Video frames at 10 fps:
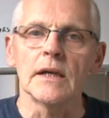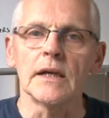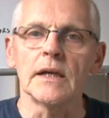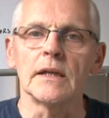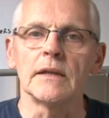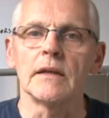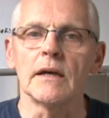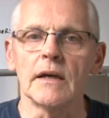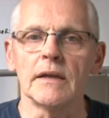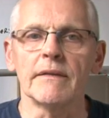And
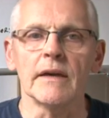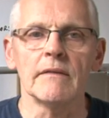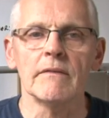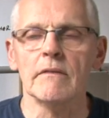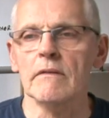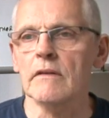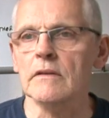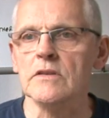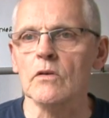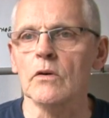then
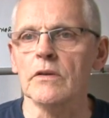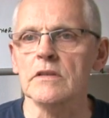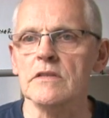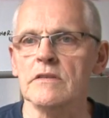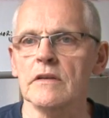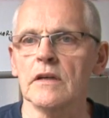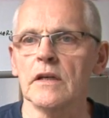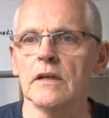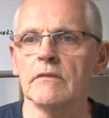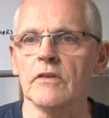there's
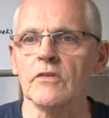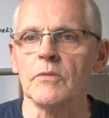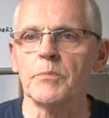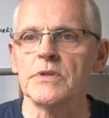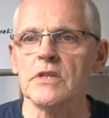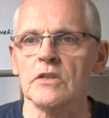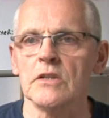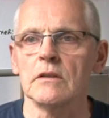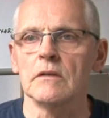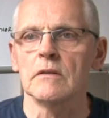the third
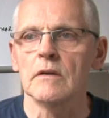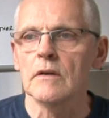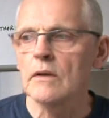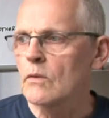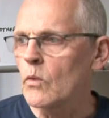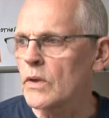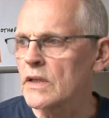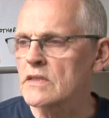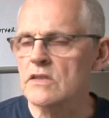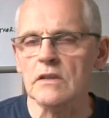position, where
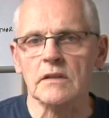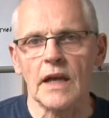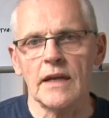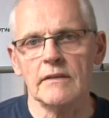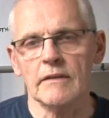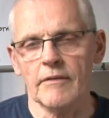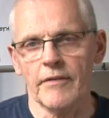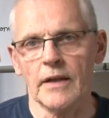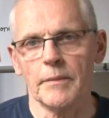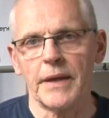you're kind of
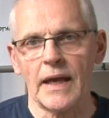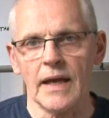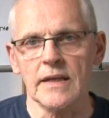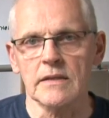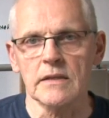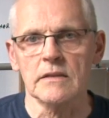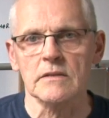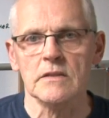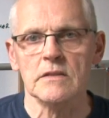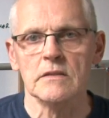developing
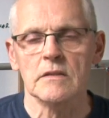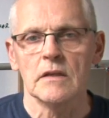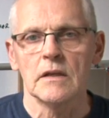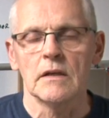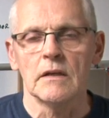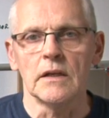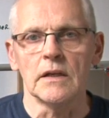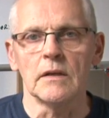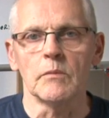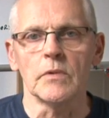ideas
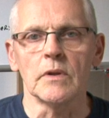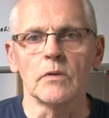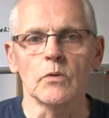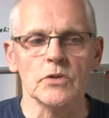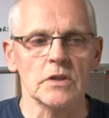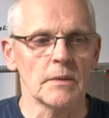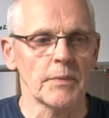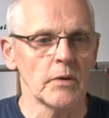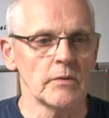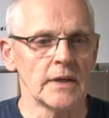with the notion
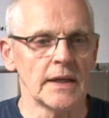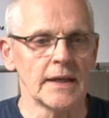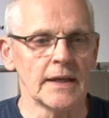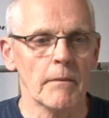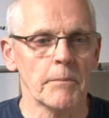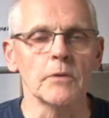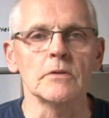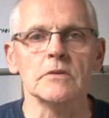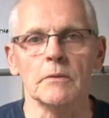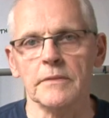about putting
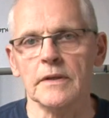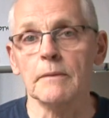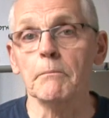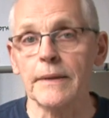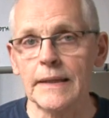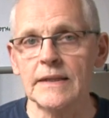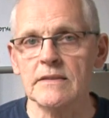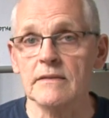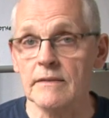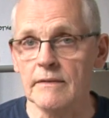something in
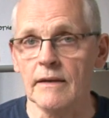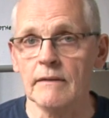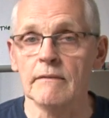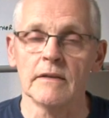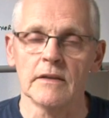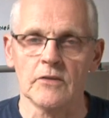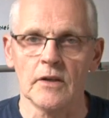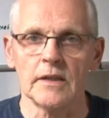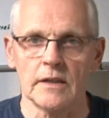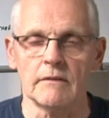place of the thing that you're
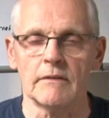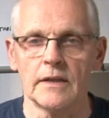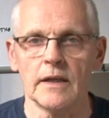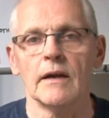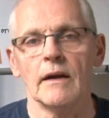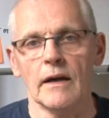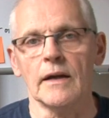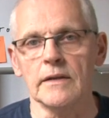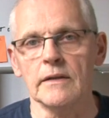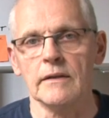trying to get ready,
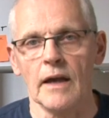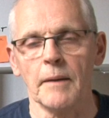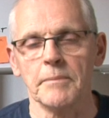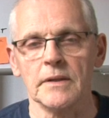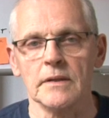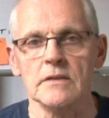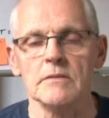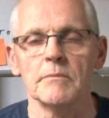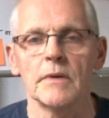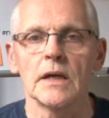i.e.
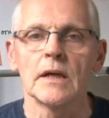capitalism.